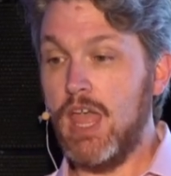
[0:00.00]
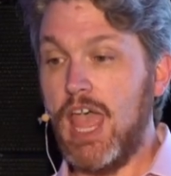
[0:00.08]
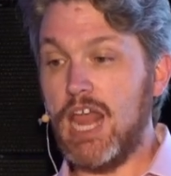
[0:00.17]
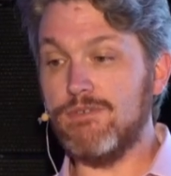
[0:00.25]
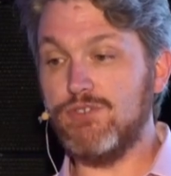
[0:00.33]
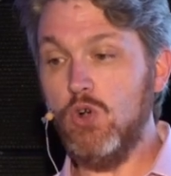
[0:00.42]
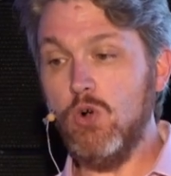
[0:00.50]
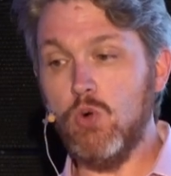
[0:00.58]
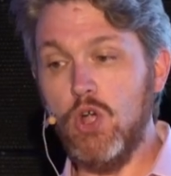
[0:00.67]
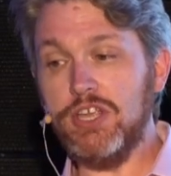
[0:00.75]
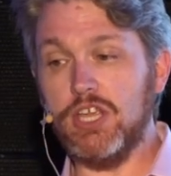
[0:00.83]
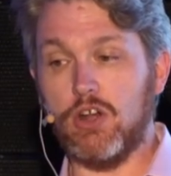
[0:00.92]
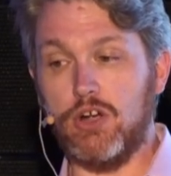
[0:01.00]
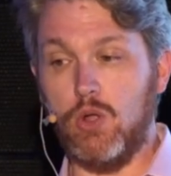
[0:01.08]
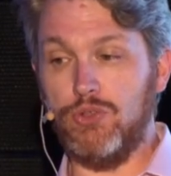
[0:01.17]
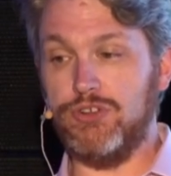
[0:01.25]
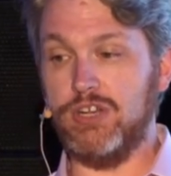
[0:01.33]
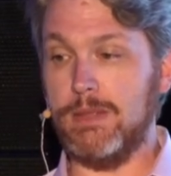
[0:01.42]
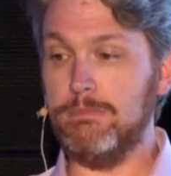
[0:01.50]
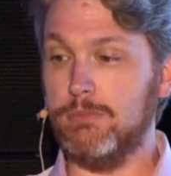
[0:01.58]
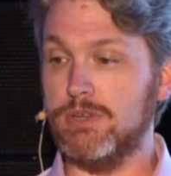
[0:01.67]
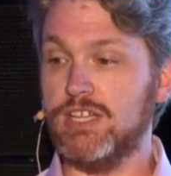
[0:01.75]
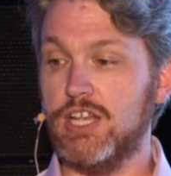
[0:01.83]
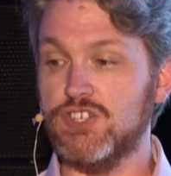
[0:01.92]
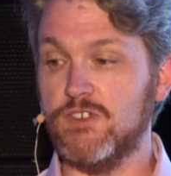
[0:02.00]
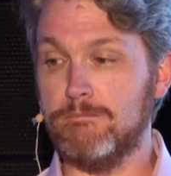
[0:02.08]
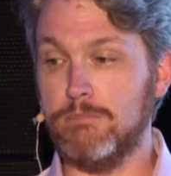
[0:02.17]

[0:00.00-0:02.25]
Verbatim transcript: And if you're working on an alternate implementation of